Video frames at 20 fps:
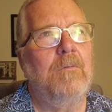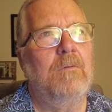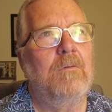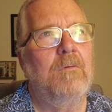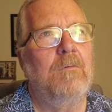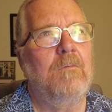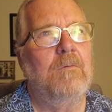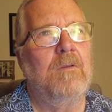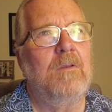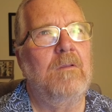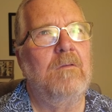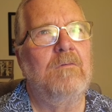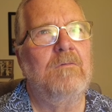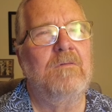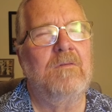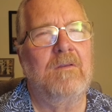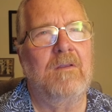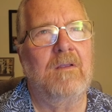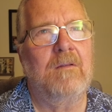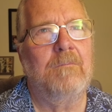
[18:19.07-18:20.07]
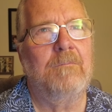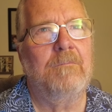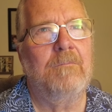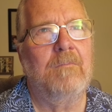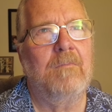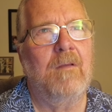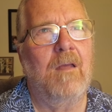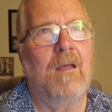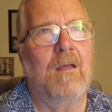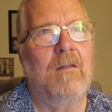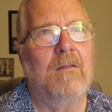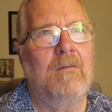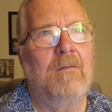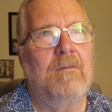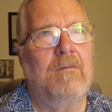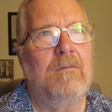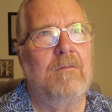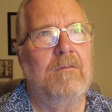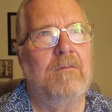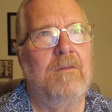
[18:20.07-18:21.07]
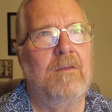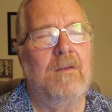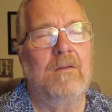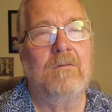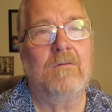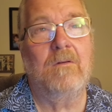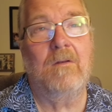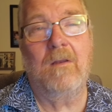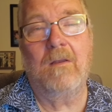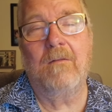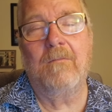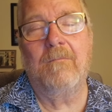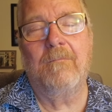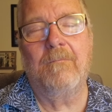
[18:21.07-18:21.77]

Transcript: who were using it on the internet,